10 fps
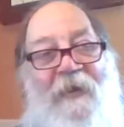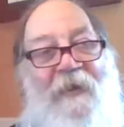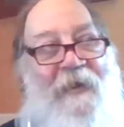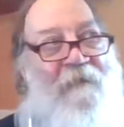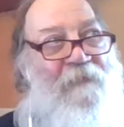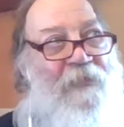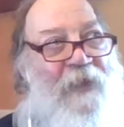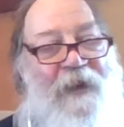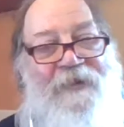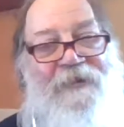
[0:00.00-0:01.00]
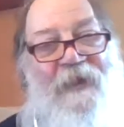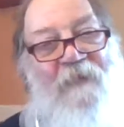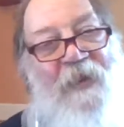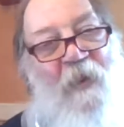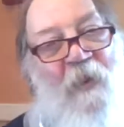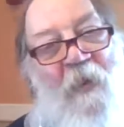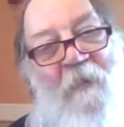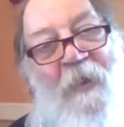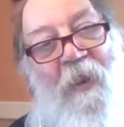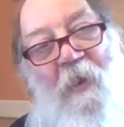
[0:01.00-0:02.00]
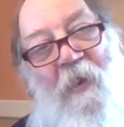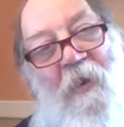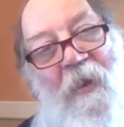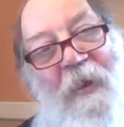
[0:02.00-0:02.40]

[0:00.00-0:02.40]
embrace that we all belong